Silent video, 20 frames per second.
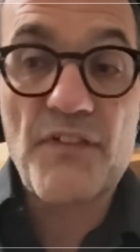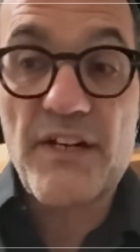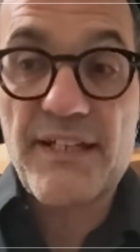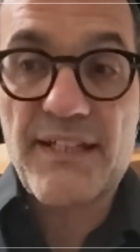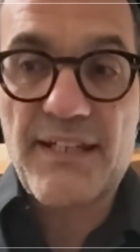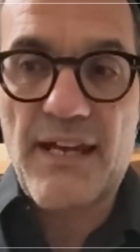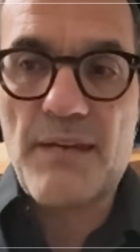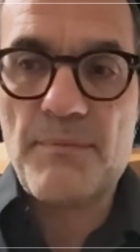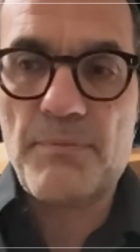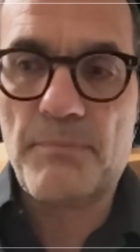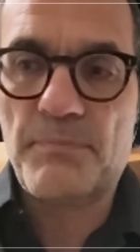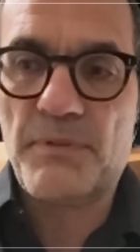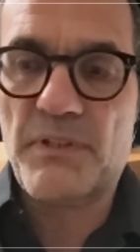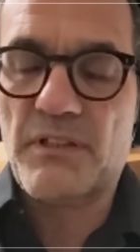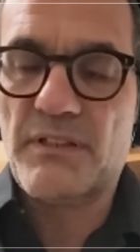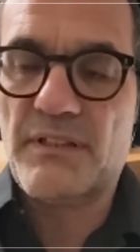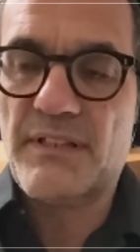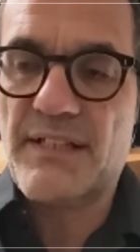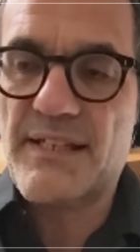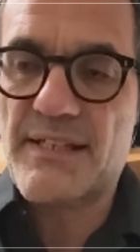very
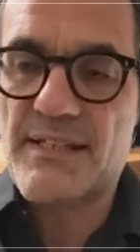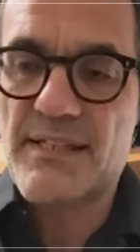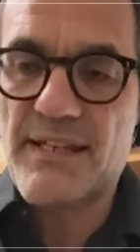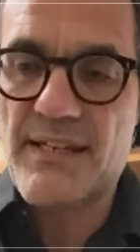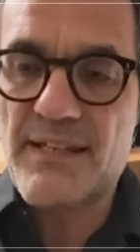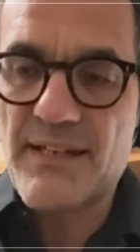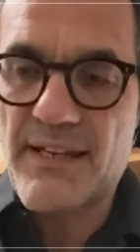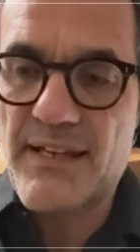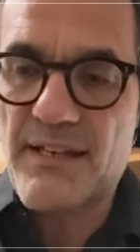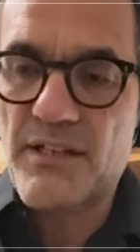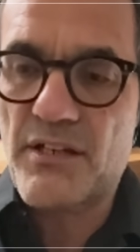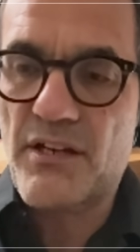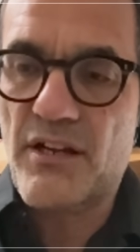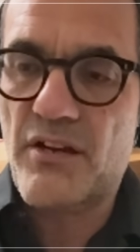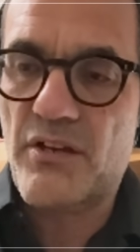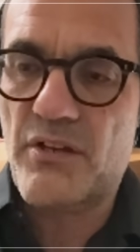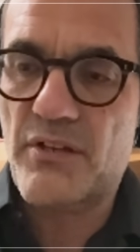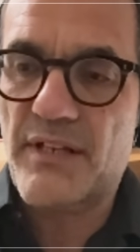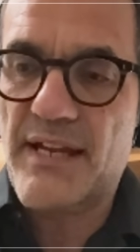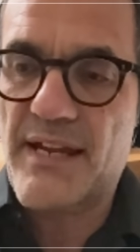capable, and it's it, you
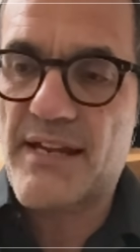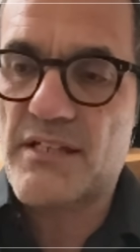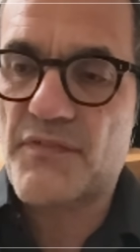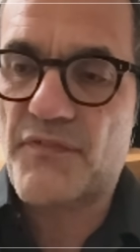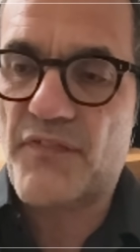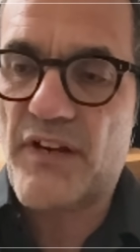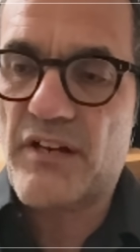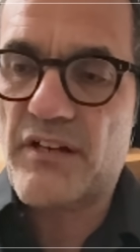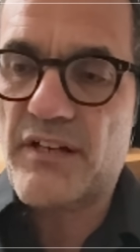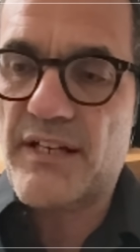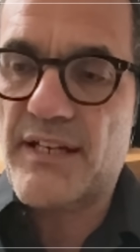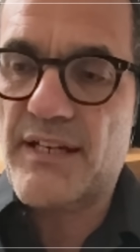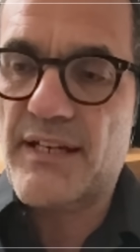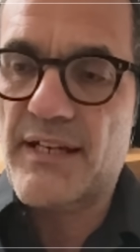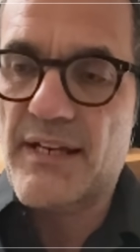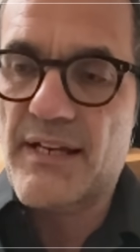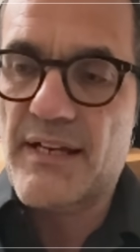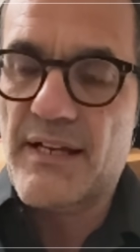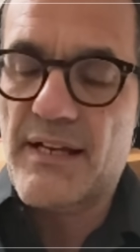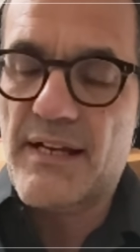know it's very
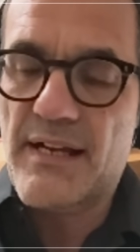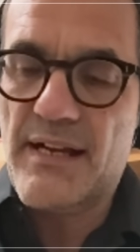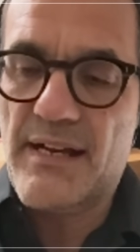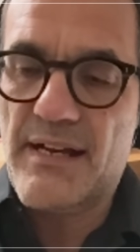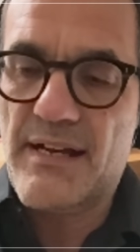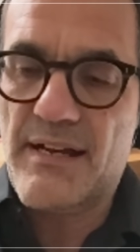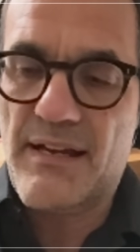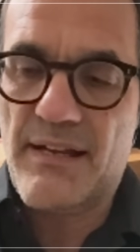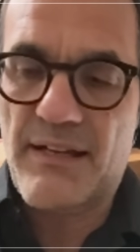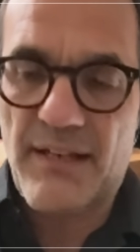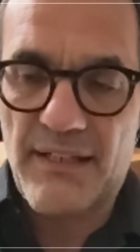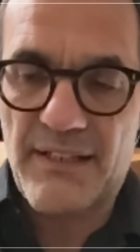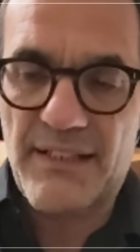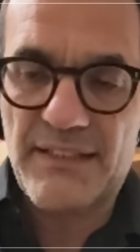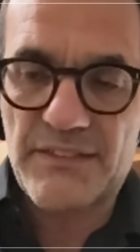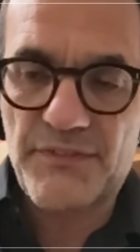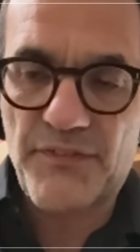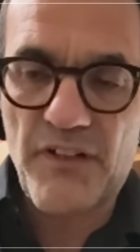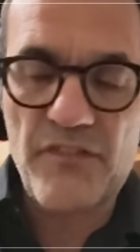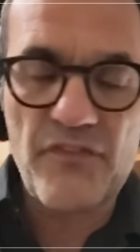uh,
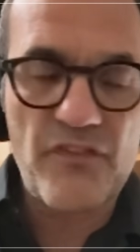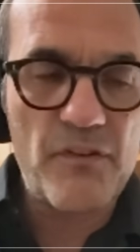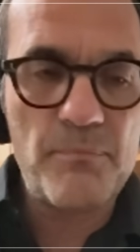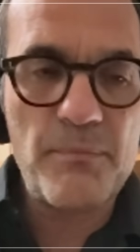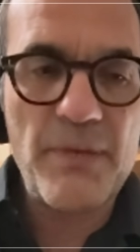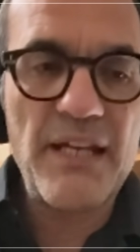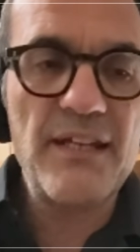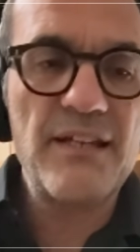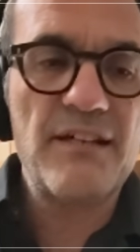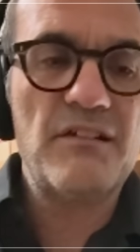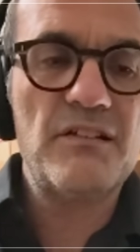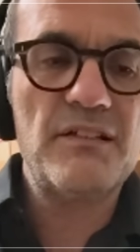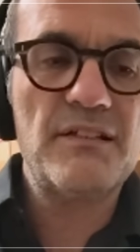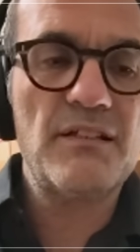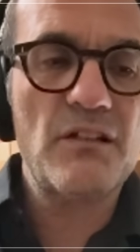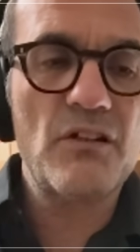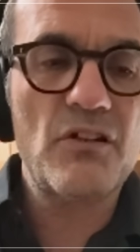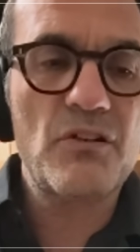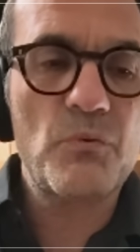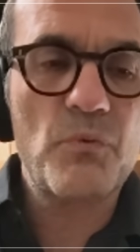it's very familiar in
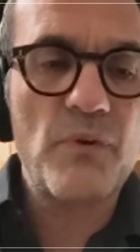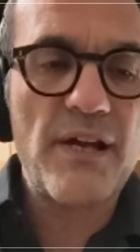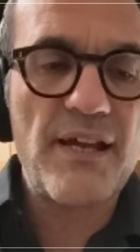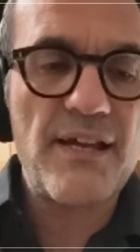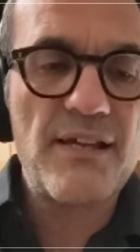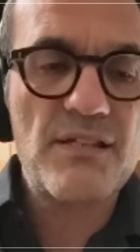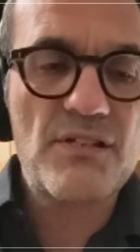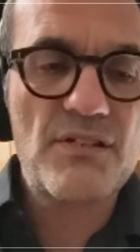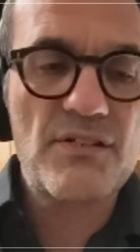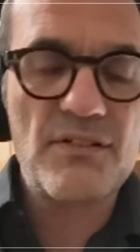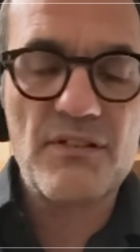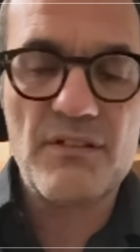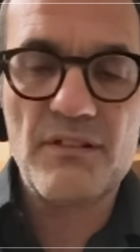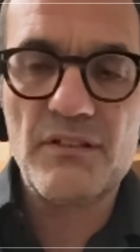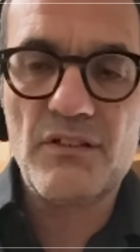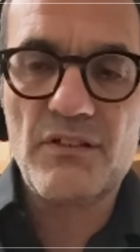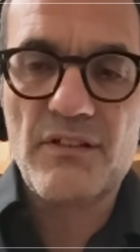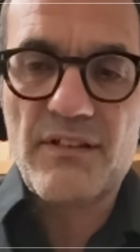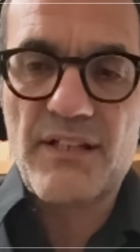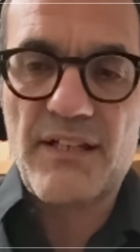a lot of ways to a
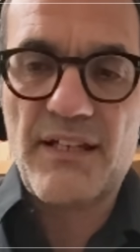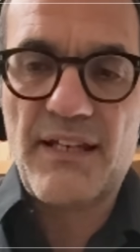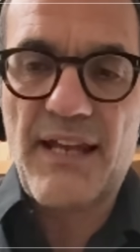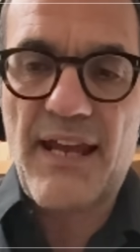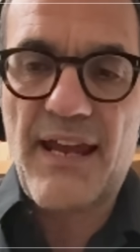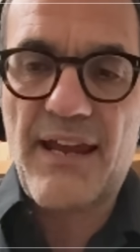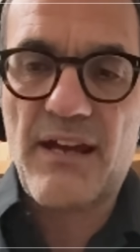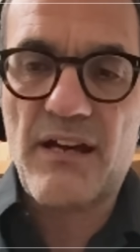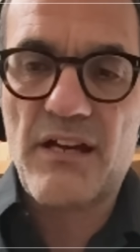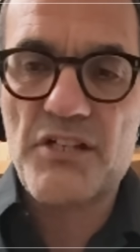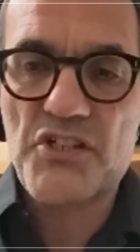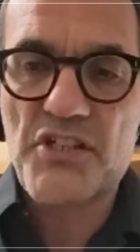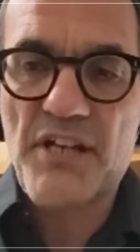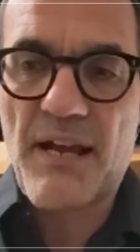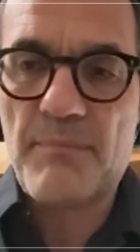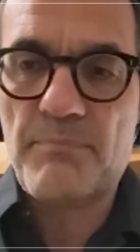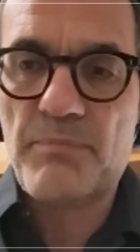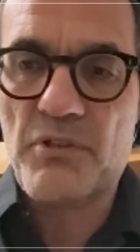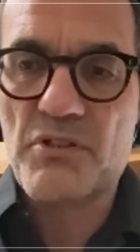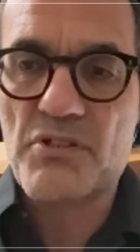lot of the AI
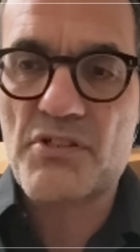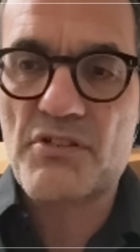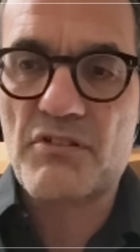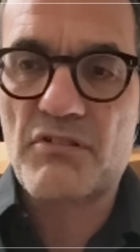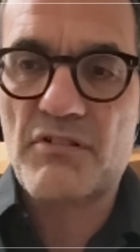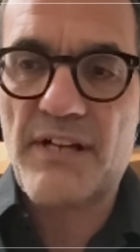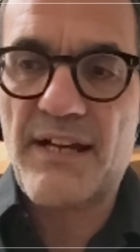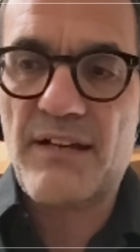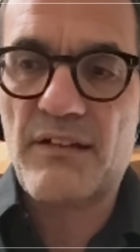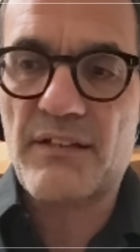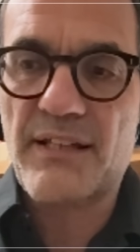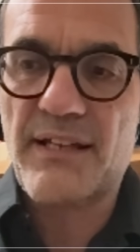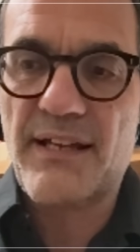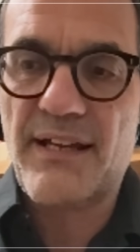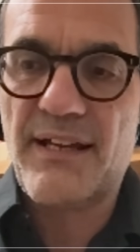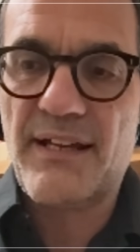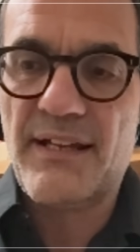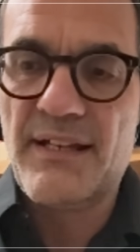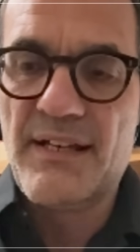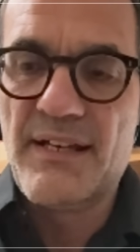chatbots that are out
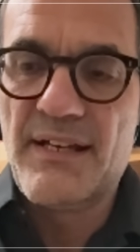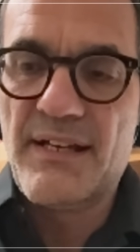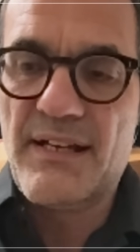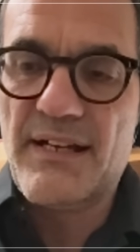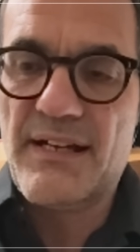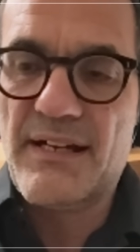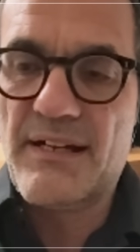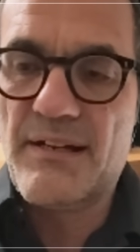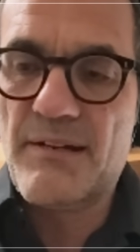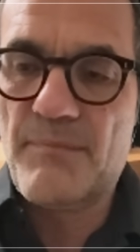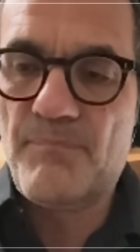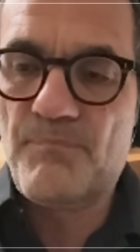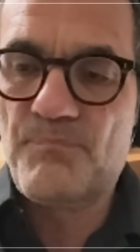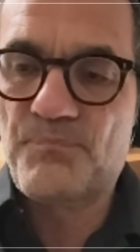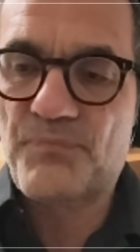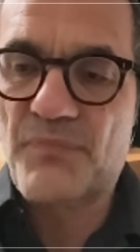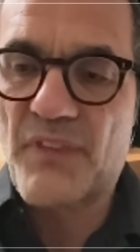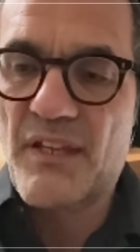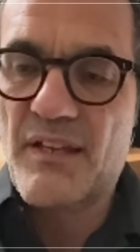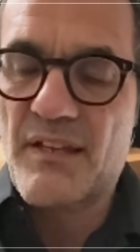there.
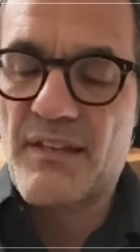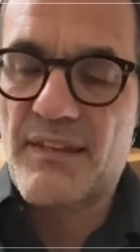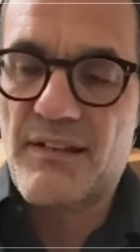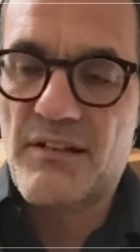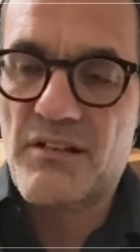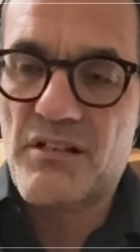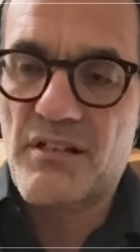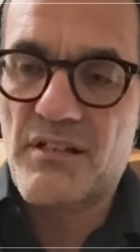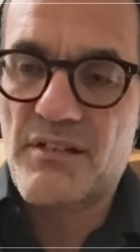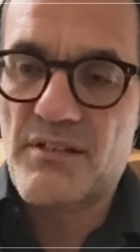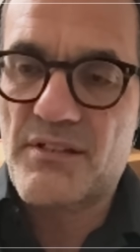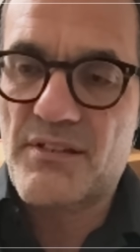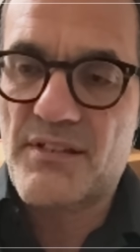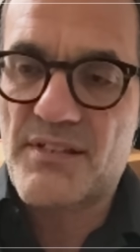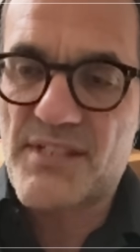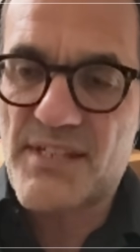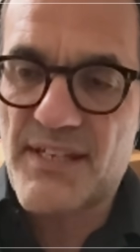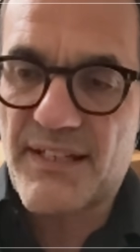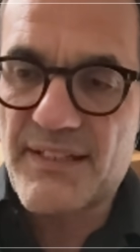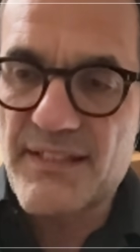Um, there
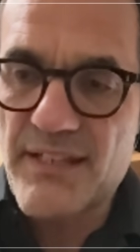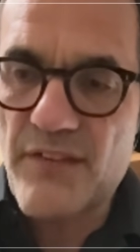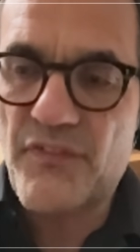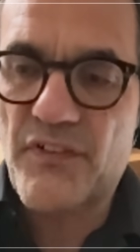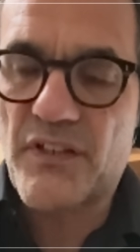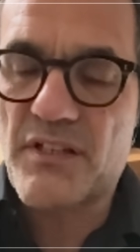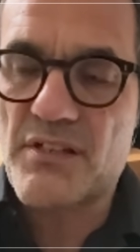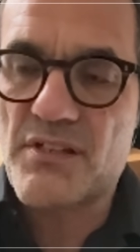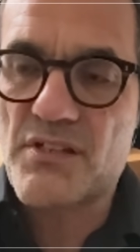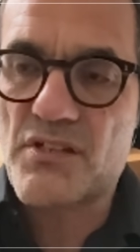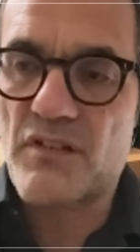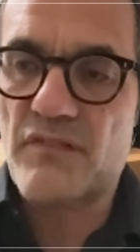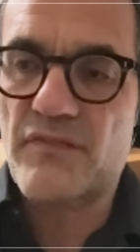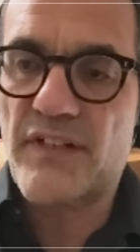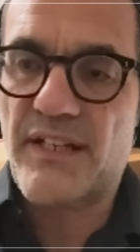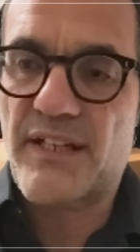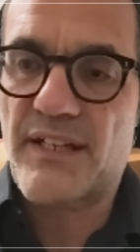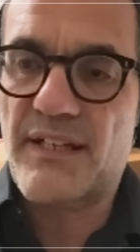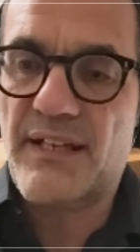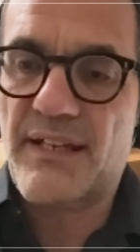the significance of
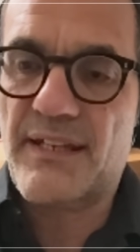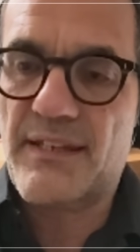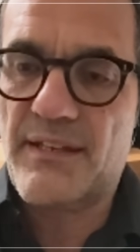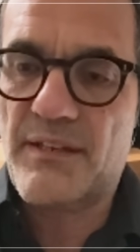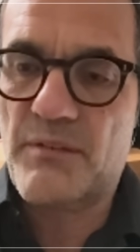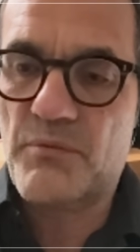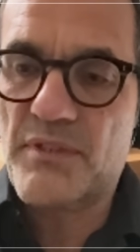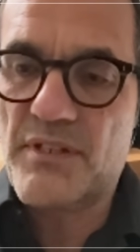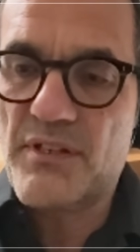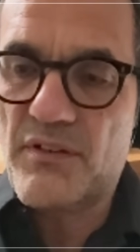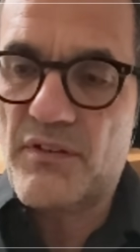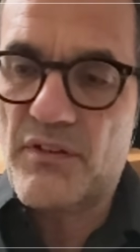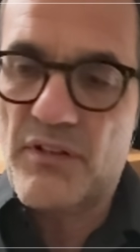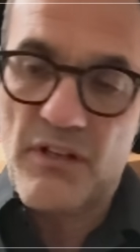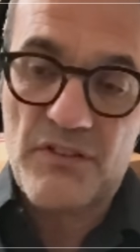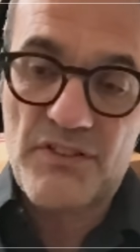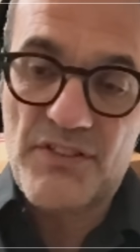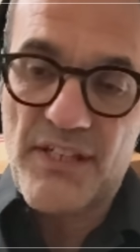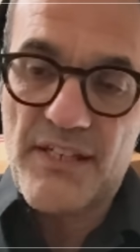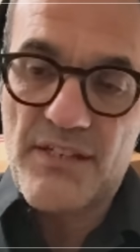it, it, it, it
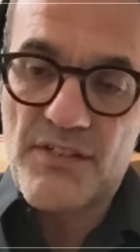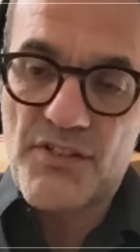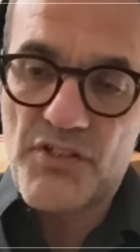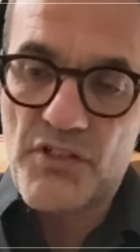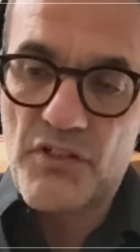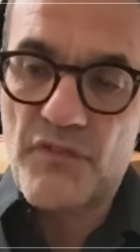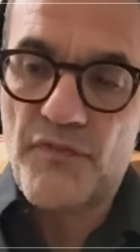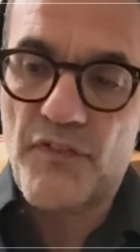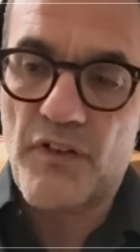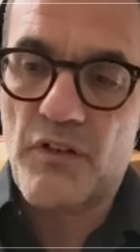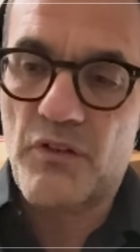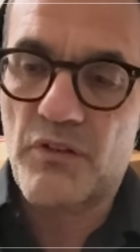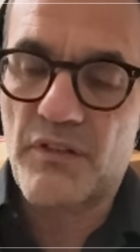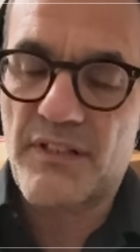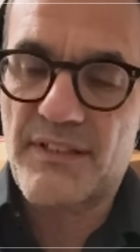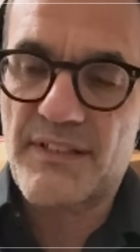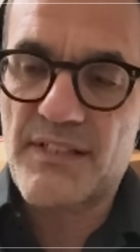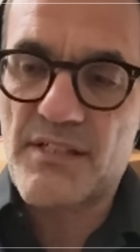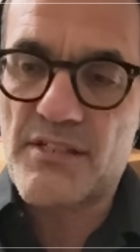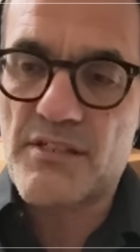uh, is twofold,
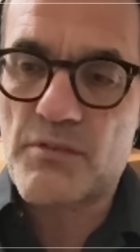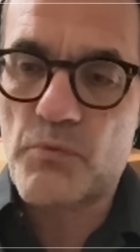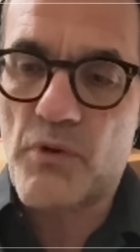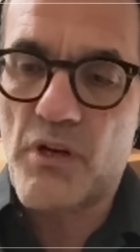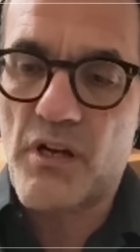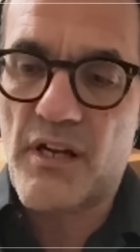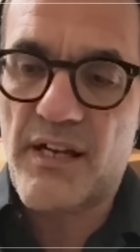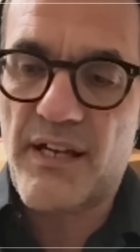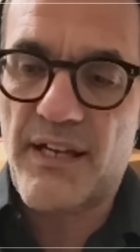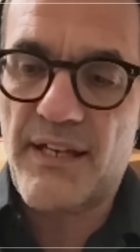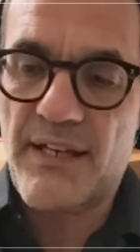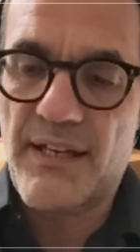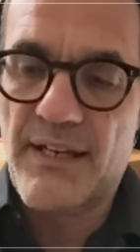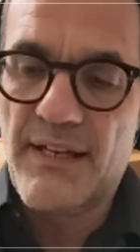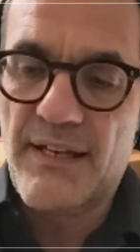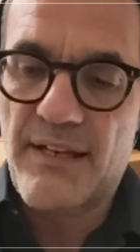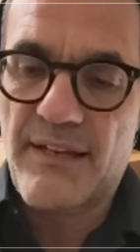and this is why